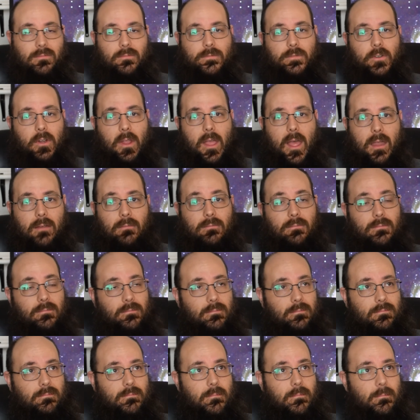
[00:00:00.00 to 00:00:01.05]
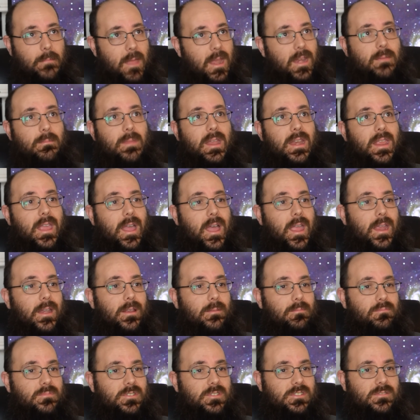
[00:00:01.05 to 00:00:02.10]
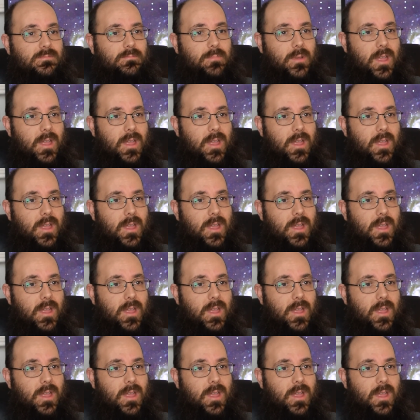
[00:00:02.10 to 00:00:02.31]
Forgot many, many items,